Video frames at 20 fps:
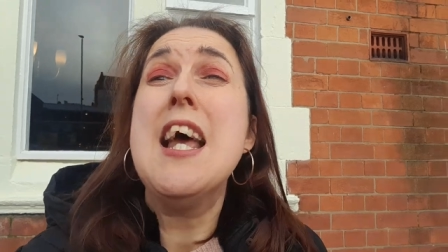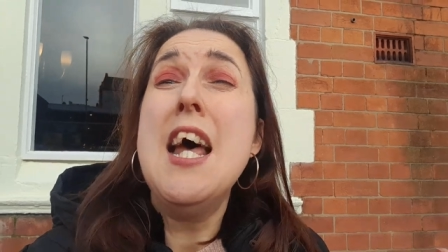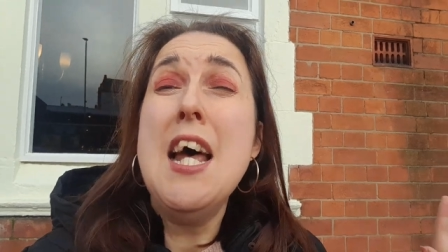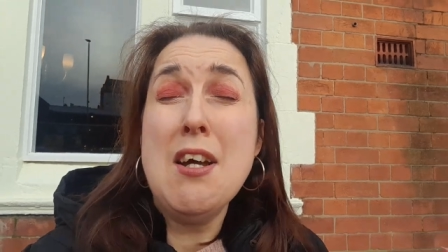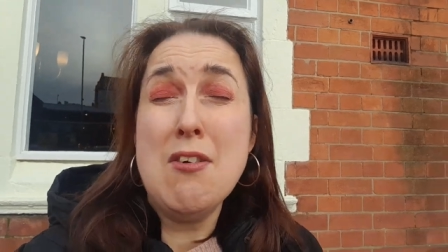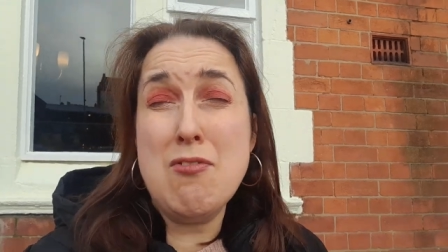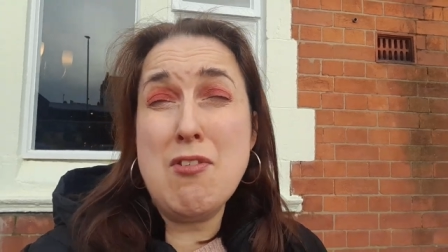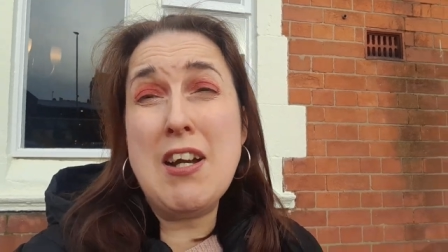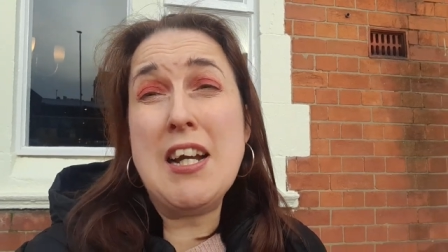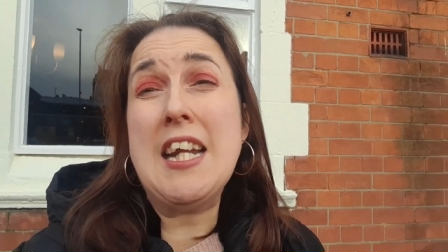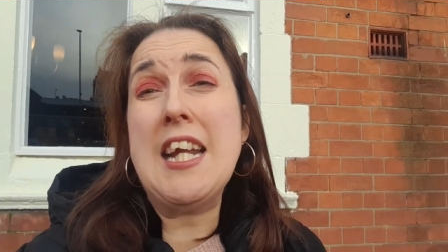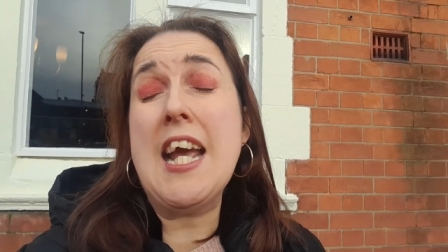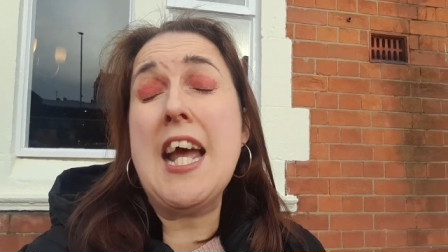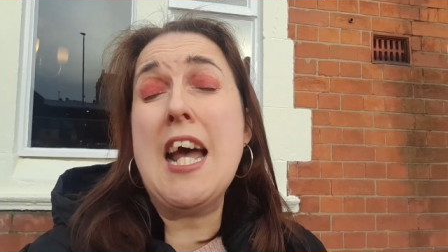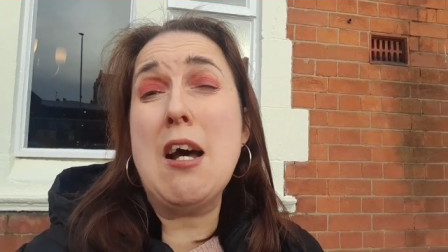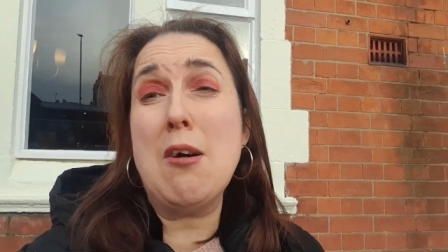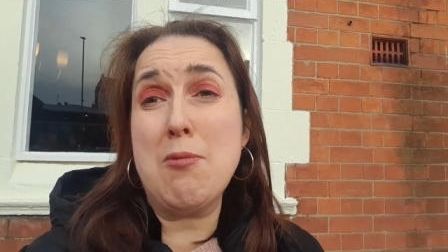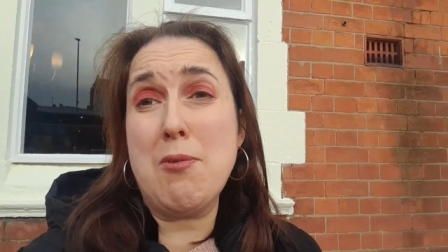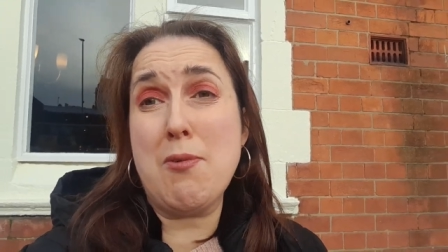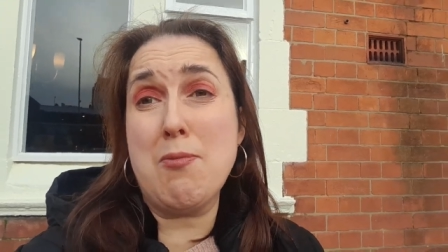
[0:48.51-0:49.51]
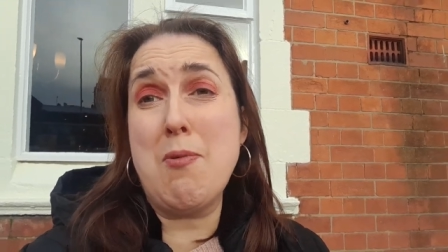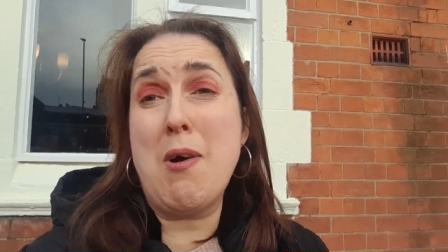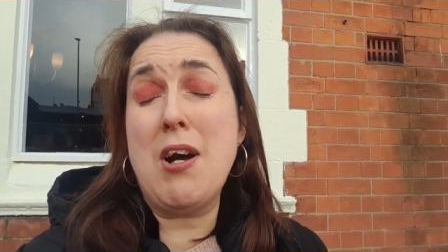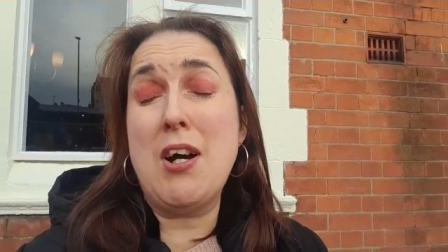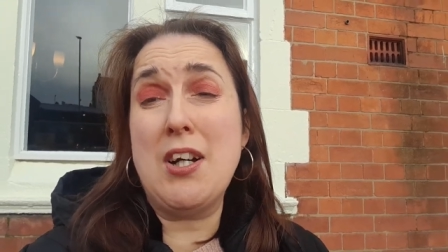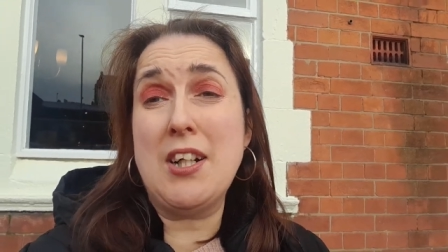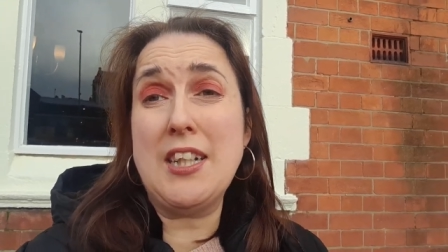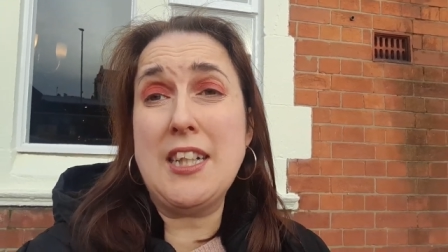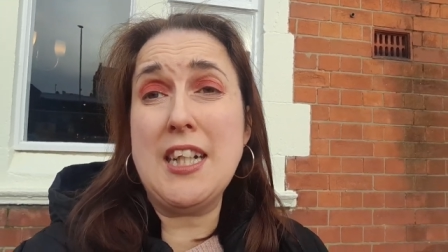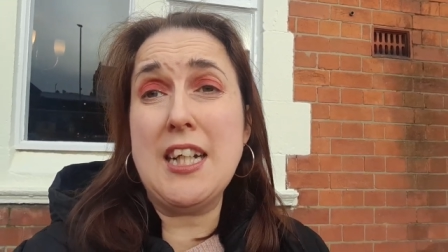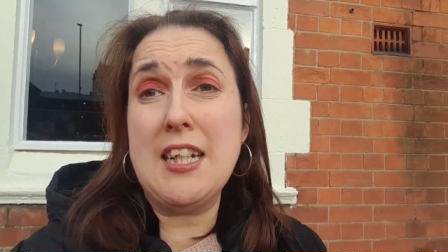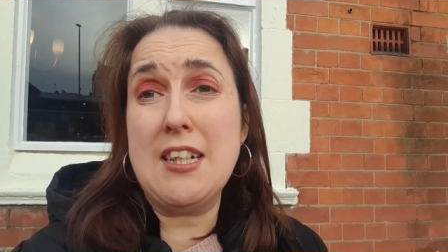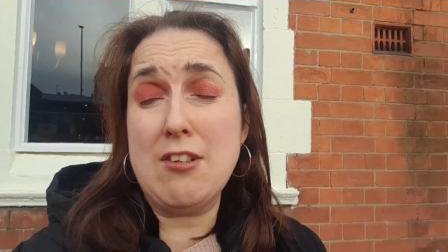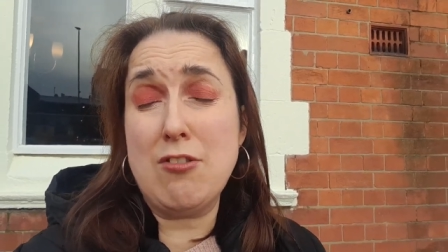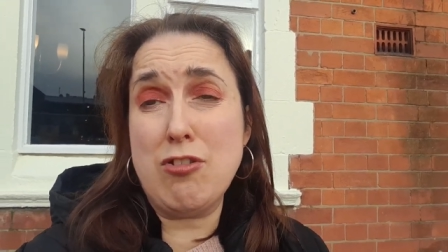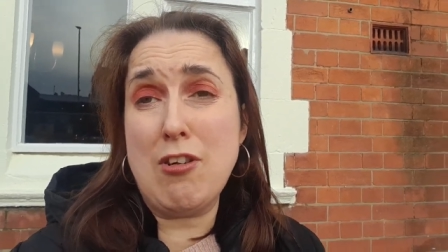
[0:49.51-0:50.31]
it really helps my uh,